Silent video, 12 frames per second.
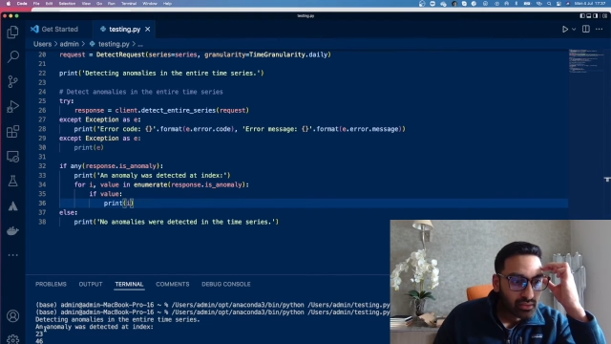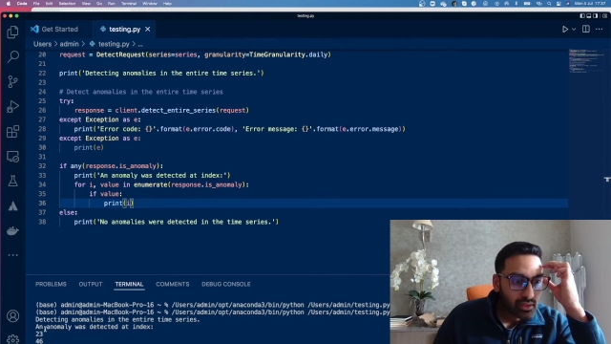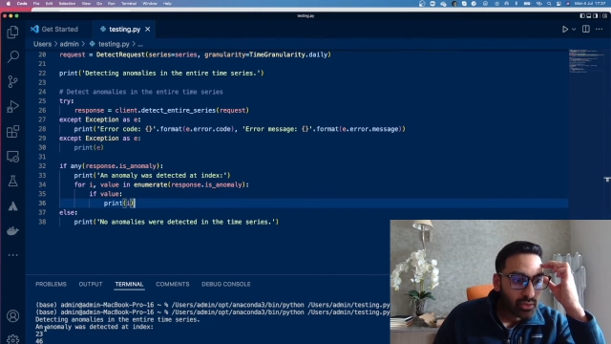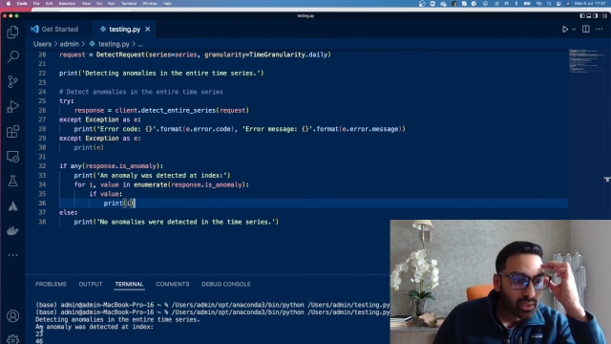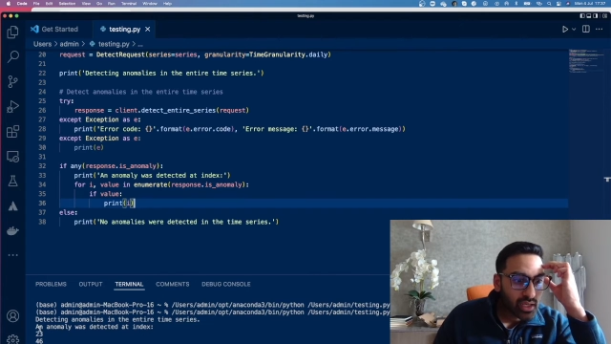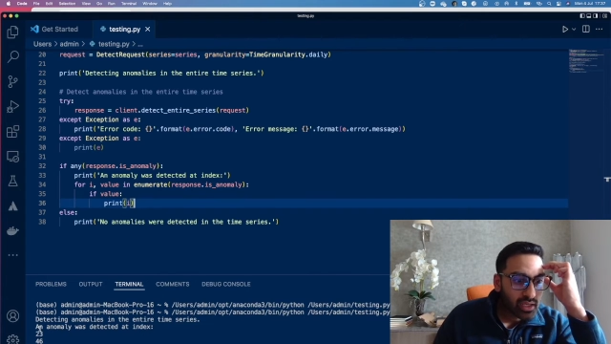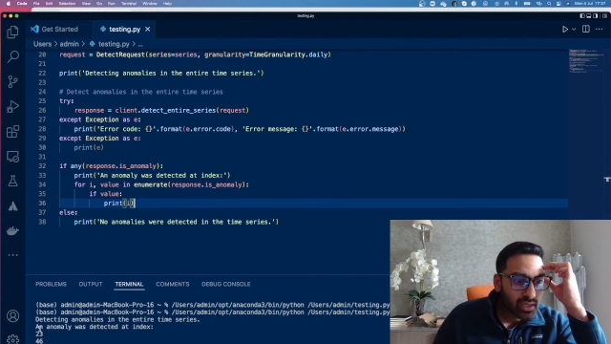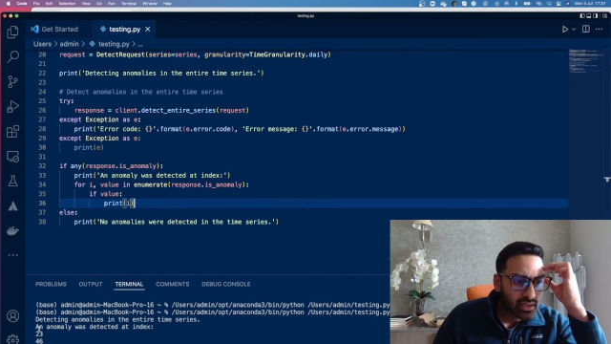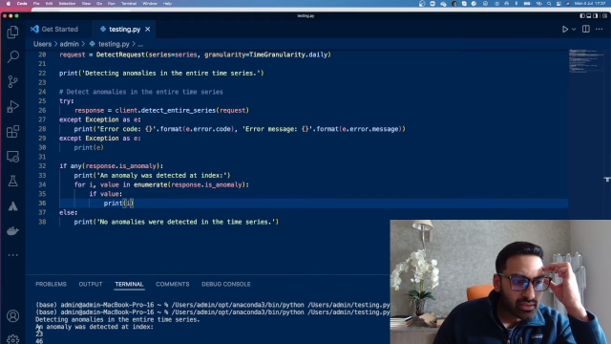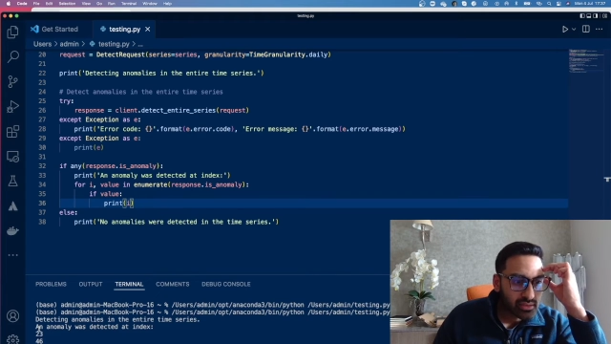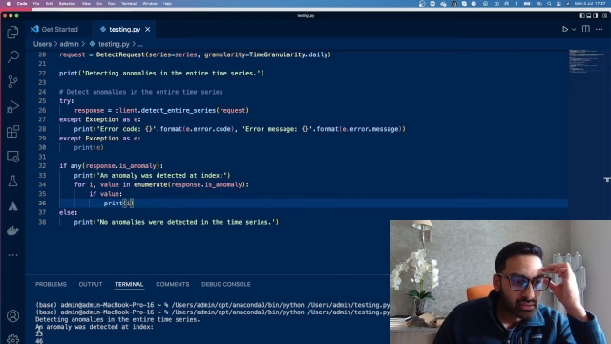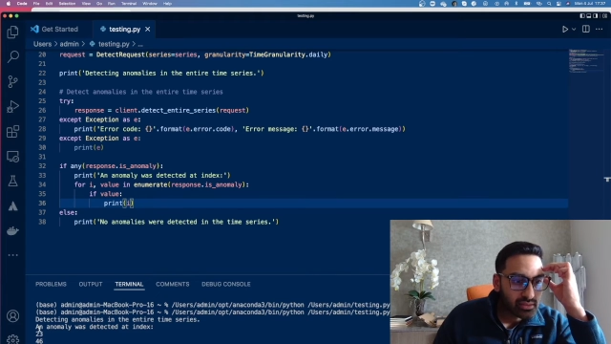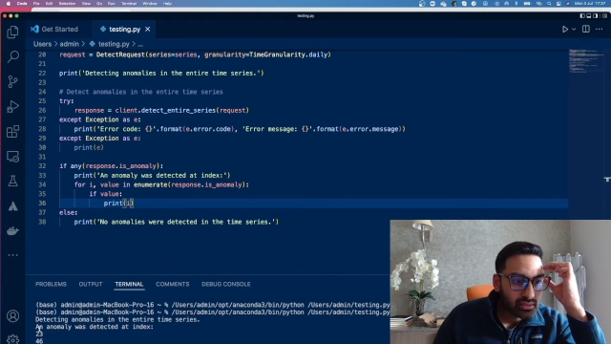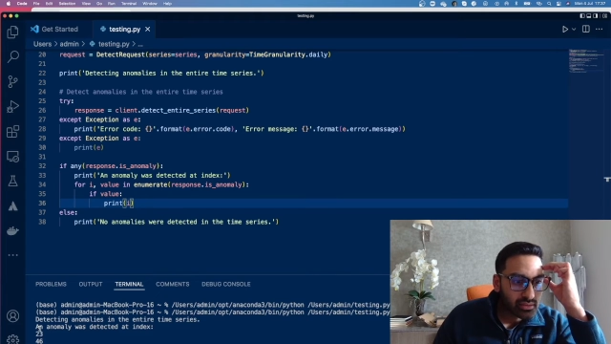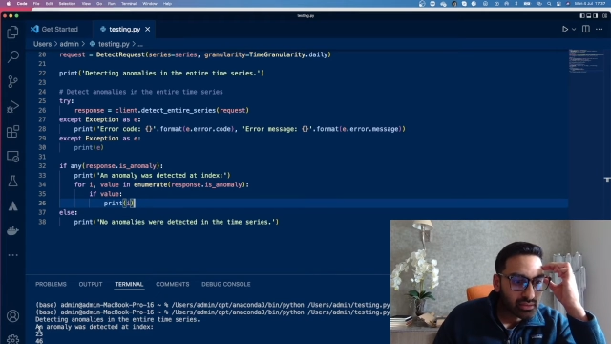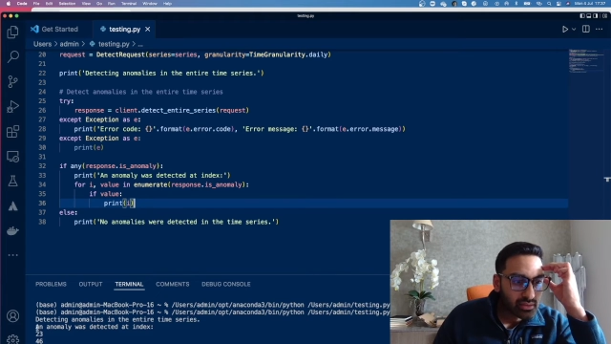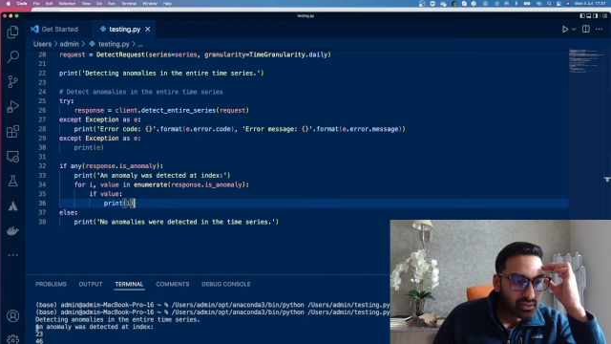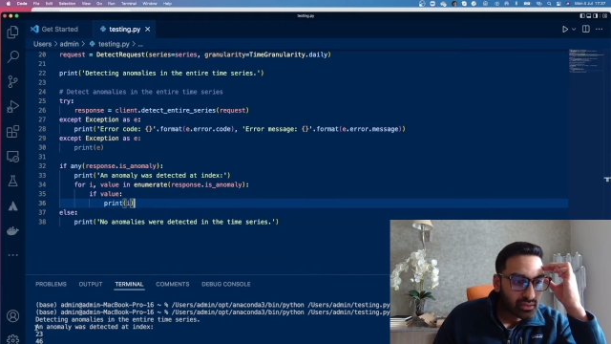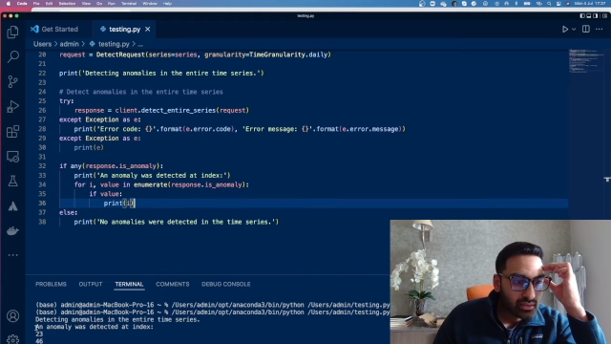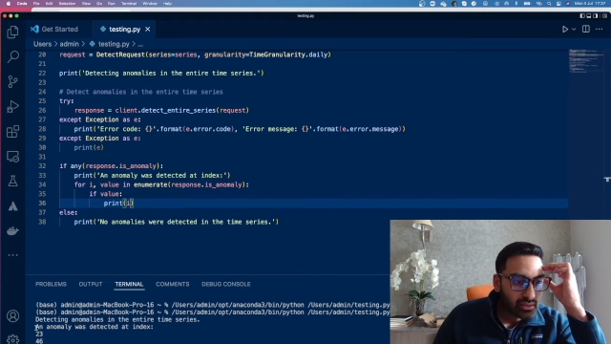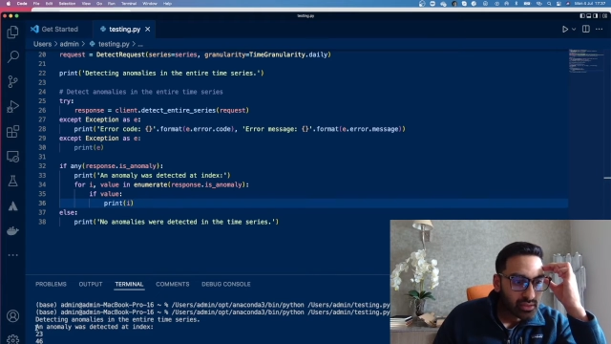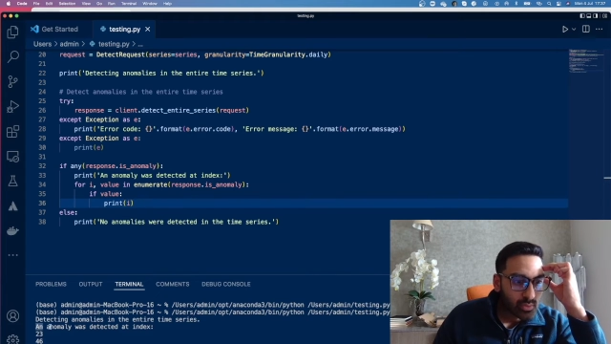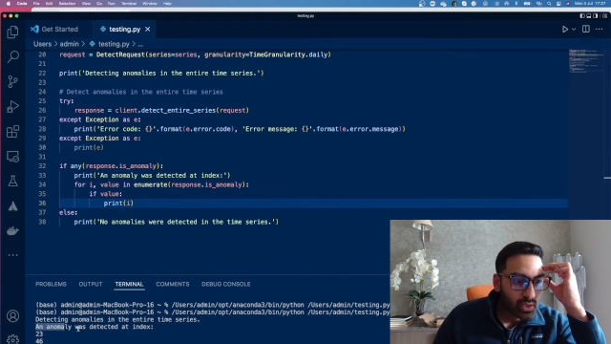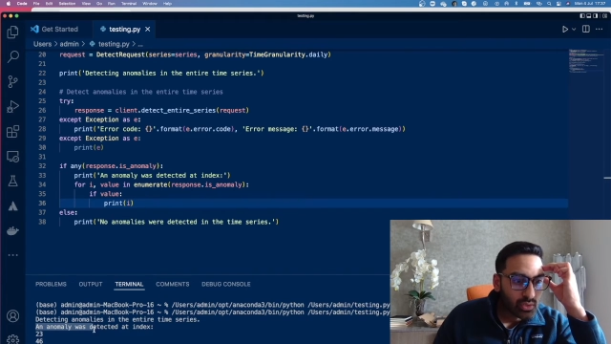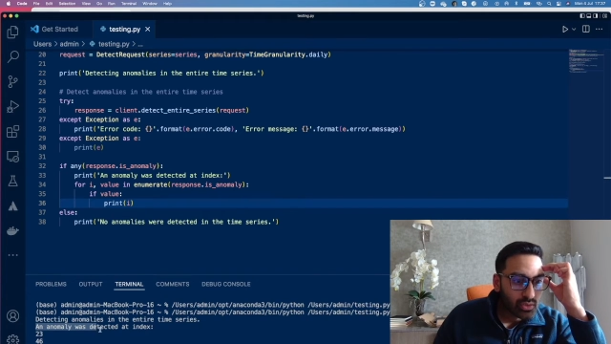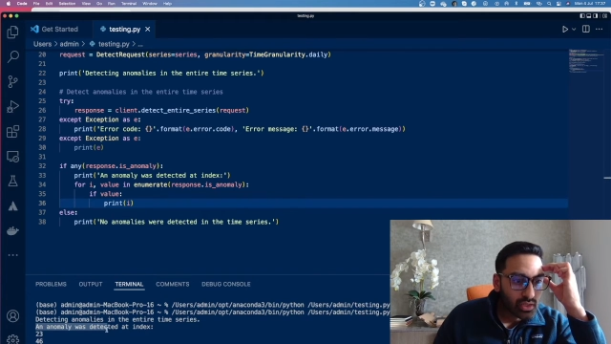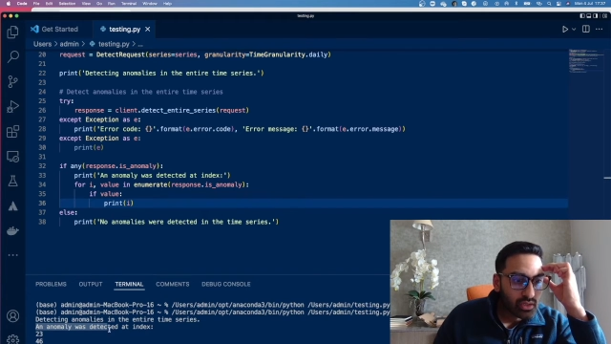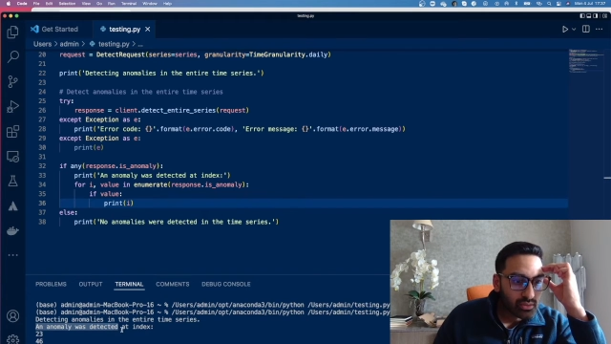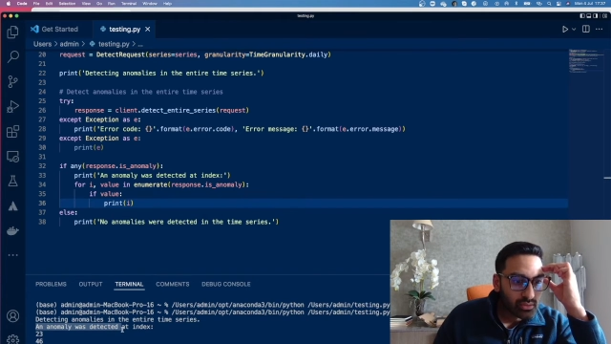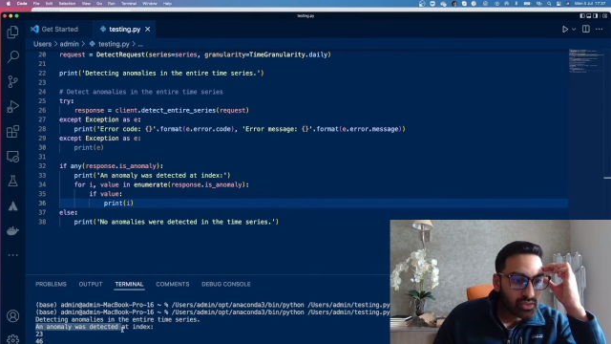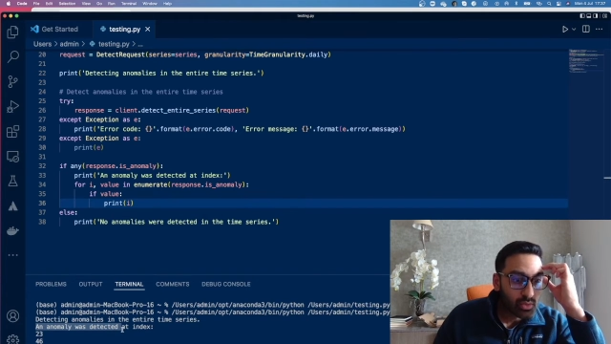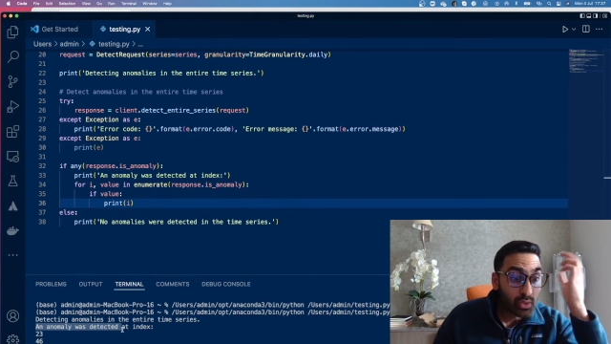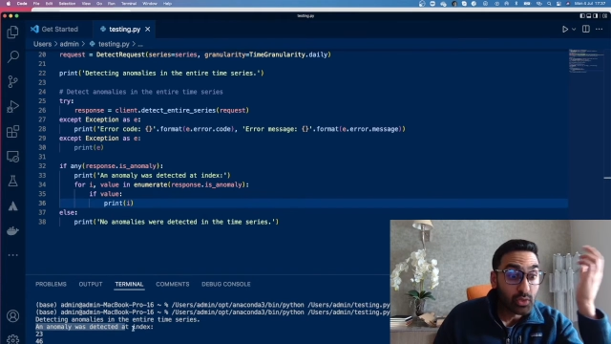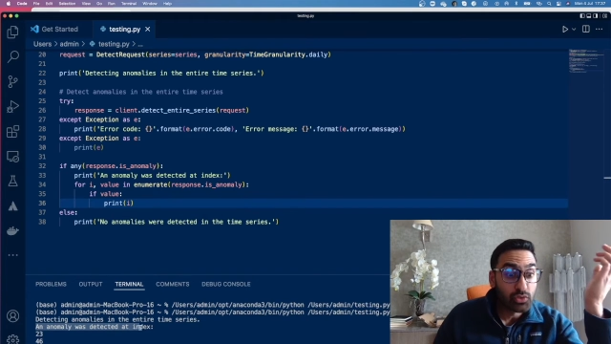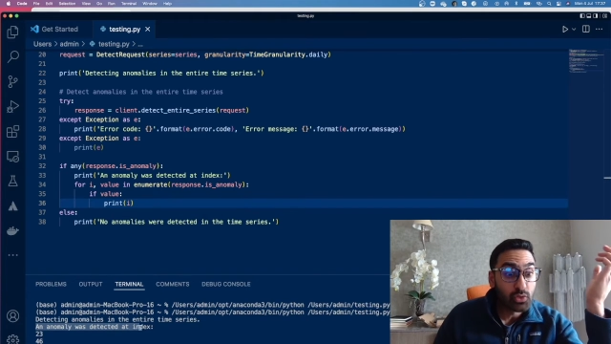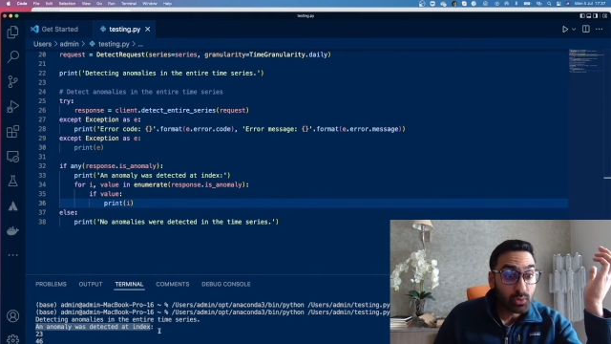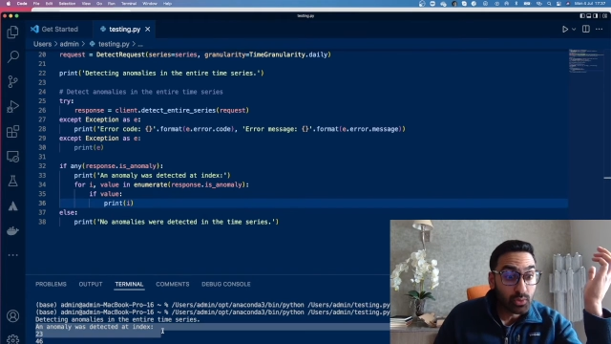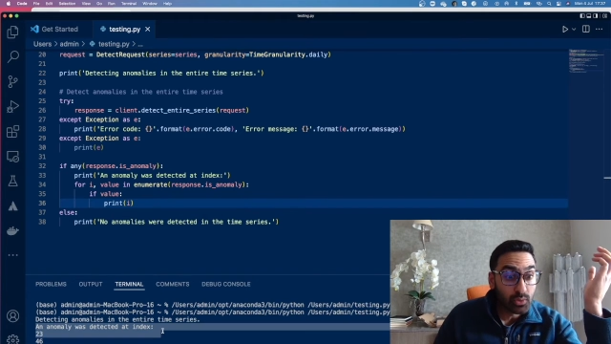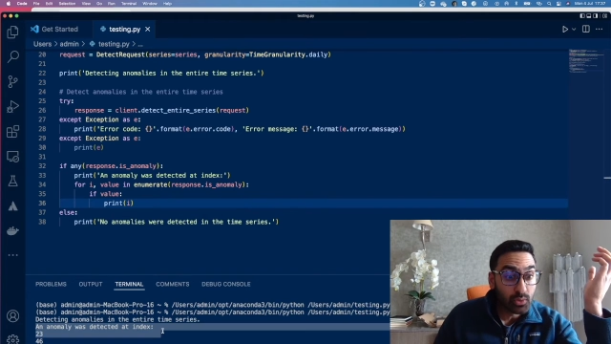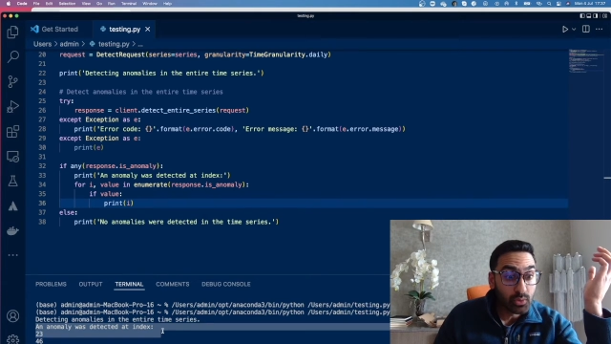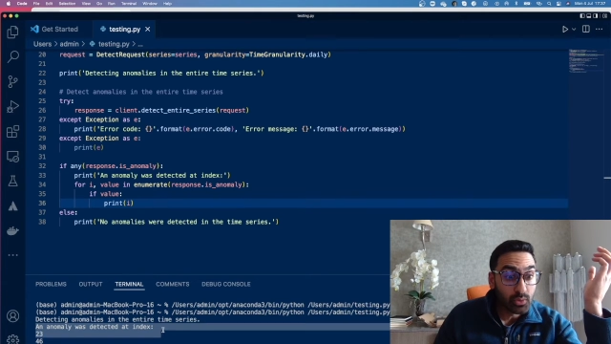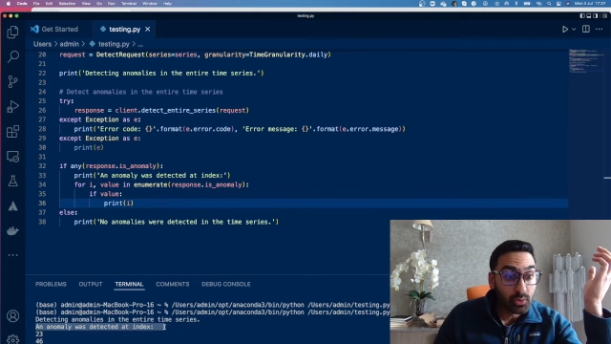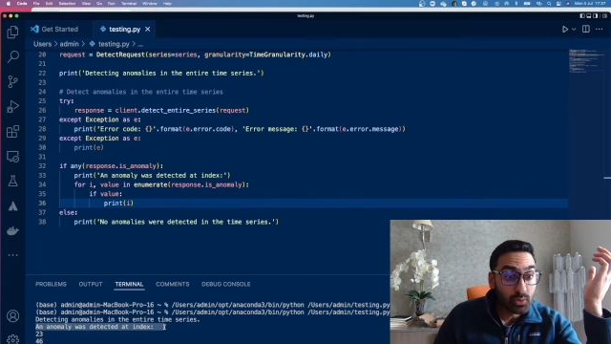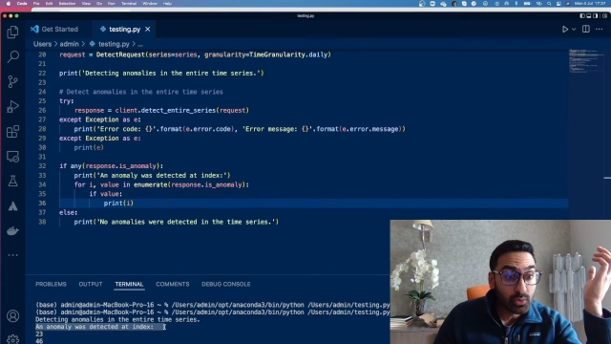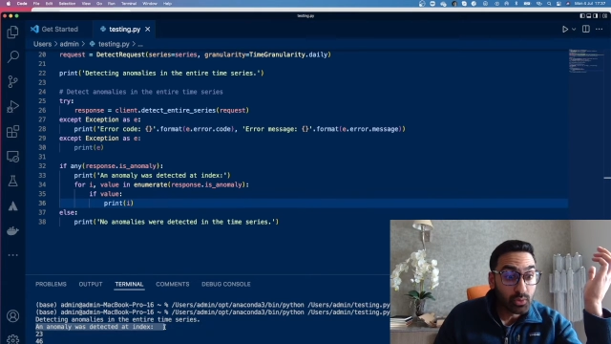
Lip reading: Okay, yes. So we got two anomalies, right?